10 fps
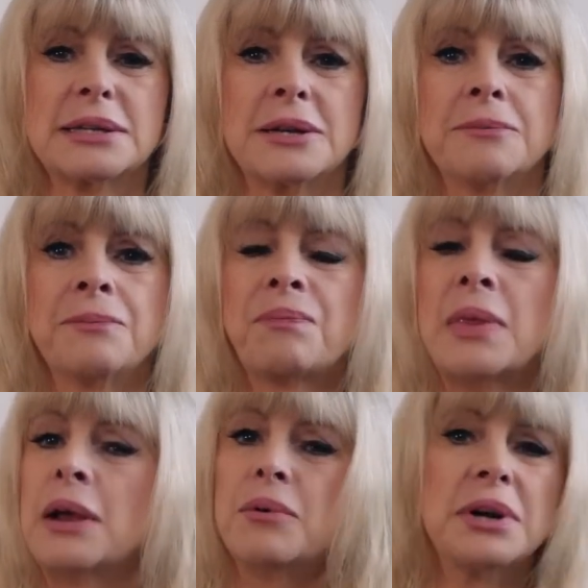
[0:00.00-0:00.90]
And
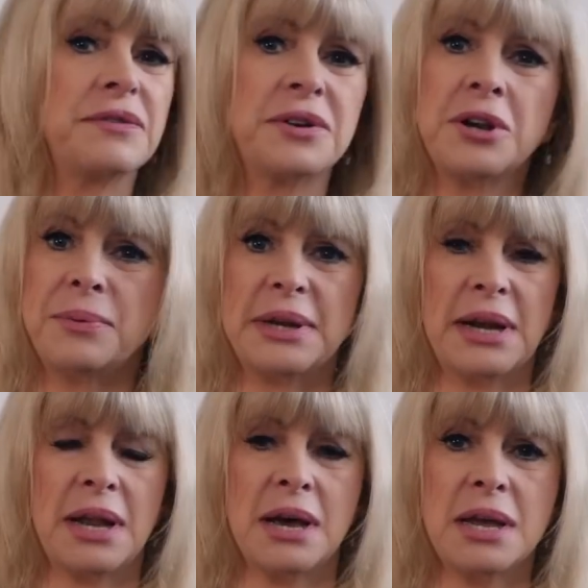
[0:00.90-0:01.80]
what if nobody
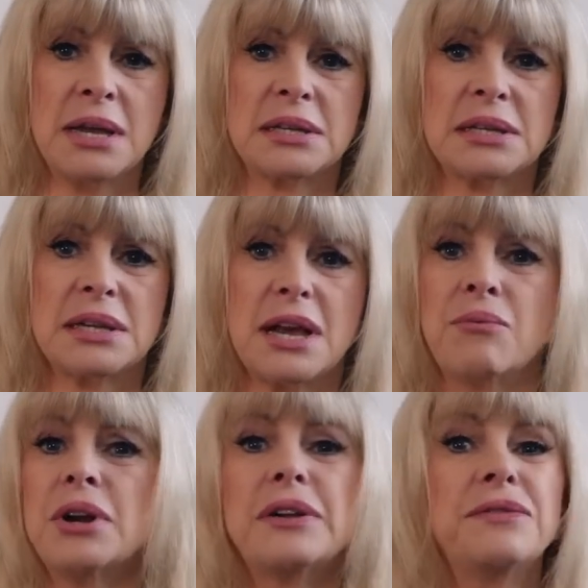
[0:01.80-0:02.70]
likes it? And
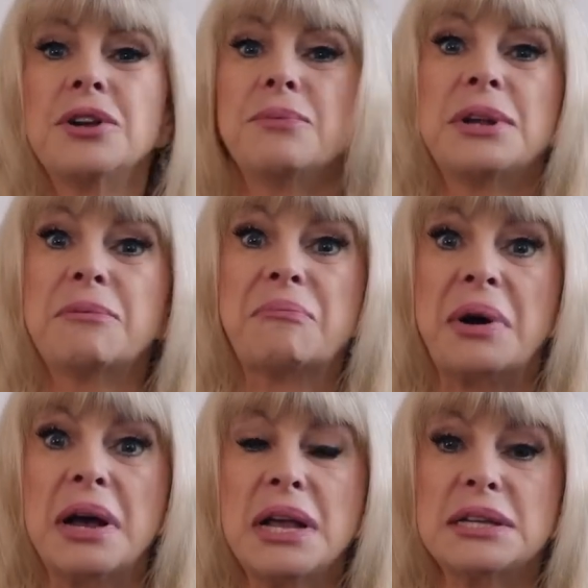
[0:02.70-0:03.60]
what if nobody
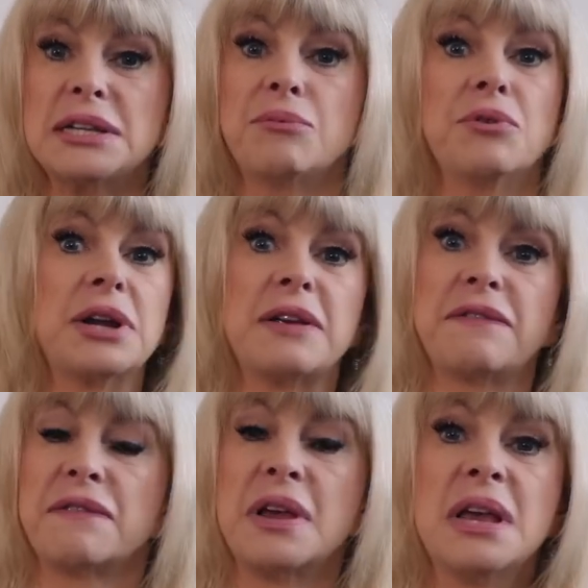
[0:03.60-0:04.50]
buys it? What
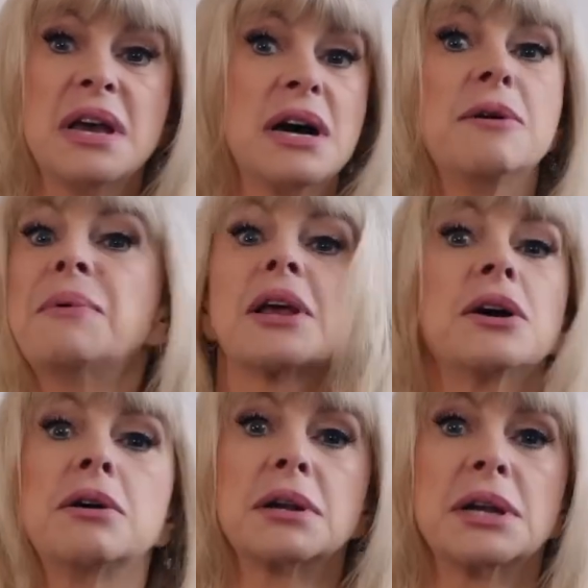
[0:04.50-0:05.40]
if, oh my
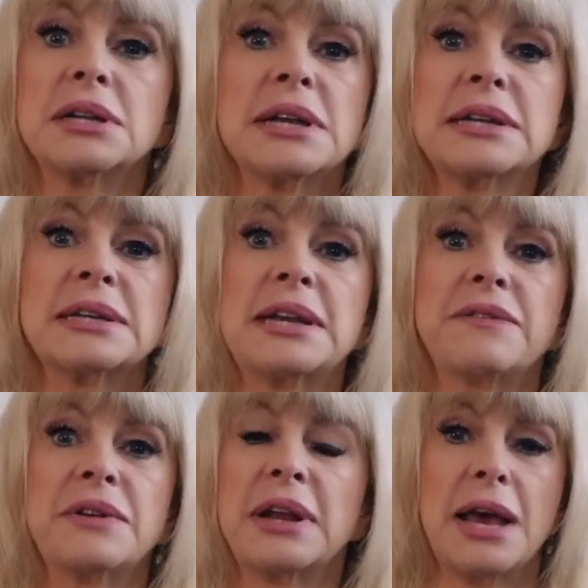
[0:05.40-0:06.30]
God, it doesn't
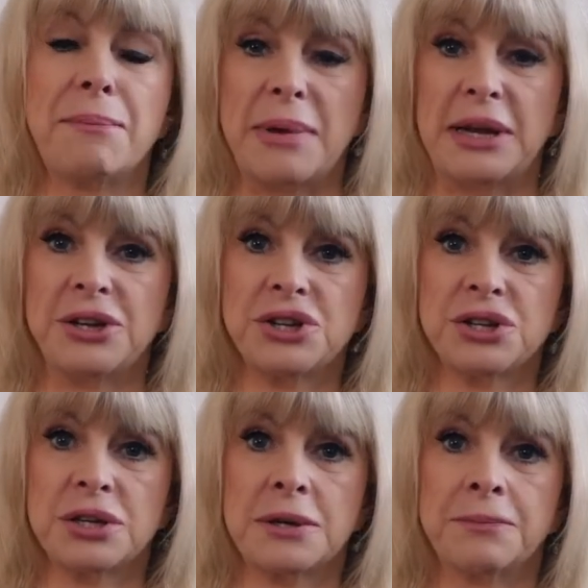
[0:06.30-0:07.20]
even get a
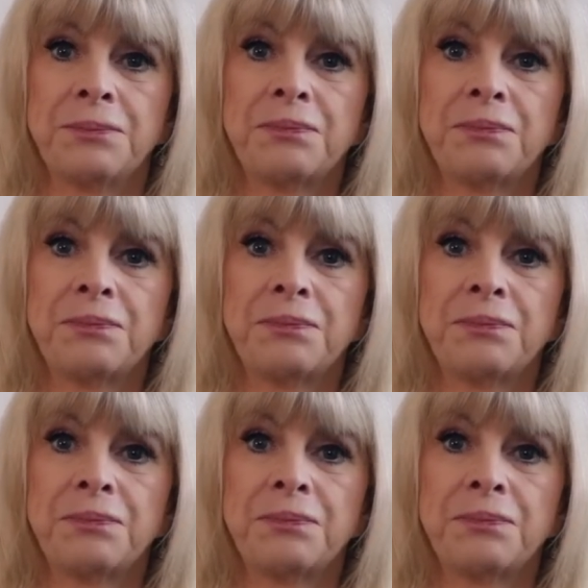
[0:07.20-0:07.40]
mention?